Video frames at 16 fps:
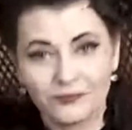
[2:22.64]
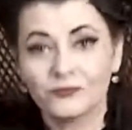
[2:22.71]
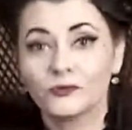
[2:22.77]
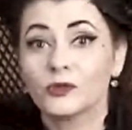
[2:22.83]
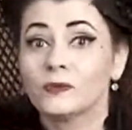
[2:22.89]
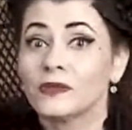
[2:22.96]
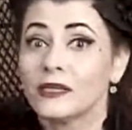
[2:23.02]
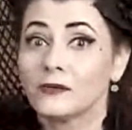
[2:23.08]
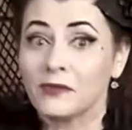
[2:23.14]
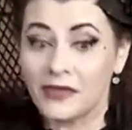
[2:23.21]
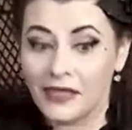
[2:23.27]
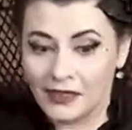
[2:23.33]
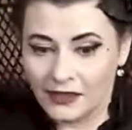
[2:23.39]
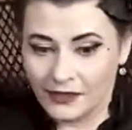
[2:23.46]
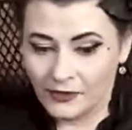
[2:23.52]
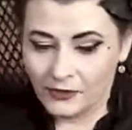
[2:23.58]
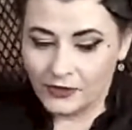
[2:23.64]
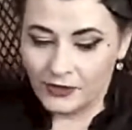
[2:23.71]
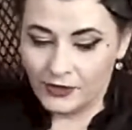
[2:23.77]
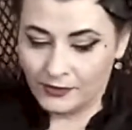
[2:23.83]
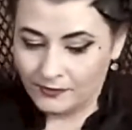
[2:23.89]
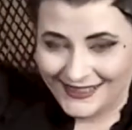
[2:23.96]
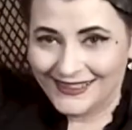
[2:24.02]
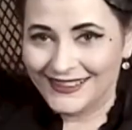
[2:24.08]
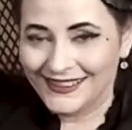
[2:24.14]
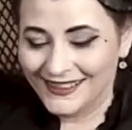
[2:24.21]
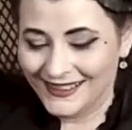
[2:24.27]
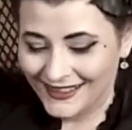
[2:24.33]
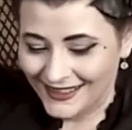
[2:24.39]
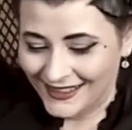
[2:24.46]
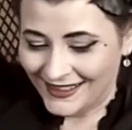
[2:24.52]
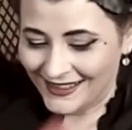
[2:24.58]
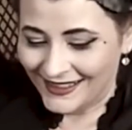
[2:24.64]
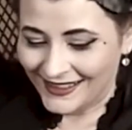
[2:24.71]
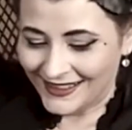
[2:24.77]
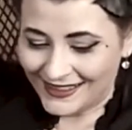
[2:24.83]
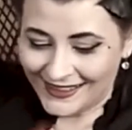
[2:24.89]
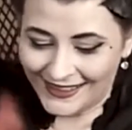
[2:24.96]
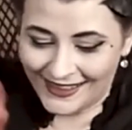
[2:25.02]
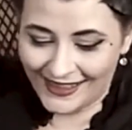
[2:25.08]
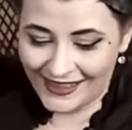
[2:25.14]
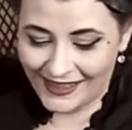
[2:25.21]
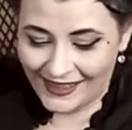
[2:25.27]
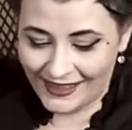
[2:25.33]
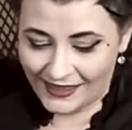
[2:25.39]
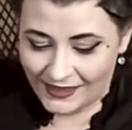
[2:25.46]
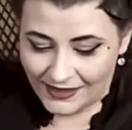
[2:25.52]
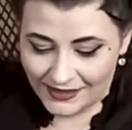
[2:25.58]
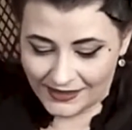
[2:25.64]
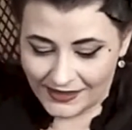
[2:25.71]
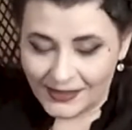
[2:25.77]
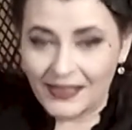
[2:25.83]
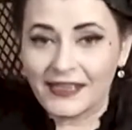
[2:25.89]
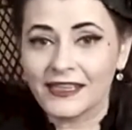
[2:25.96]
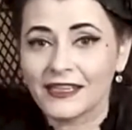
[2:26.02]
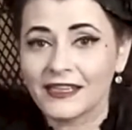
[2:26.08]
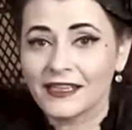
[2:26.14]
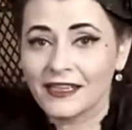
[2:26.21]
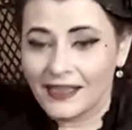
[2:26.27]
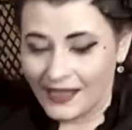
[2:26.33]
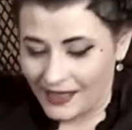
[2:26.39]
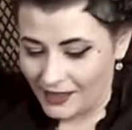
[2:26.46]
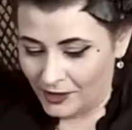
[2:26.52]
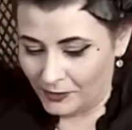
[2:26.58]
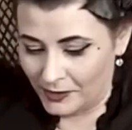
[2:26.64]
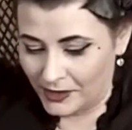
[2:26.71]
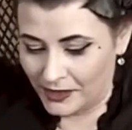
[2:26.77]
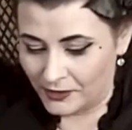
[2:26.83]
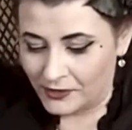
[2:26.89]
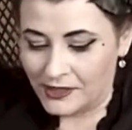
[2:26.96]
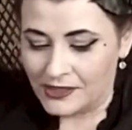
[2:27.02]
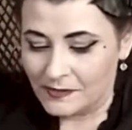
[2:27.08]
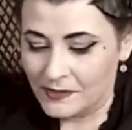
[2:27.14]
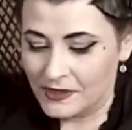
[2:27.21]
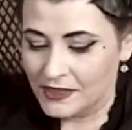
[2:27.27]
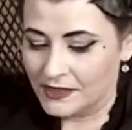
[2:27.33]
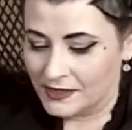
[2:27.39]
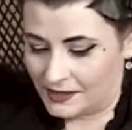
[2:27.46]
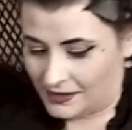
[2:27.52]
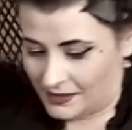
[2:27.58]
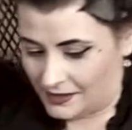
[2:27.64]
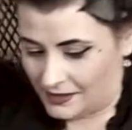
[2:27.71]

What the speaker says: We'll play with that later too. Yay, it's like Halloween, Christmas.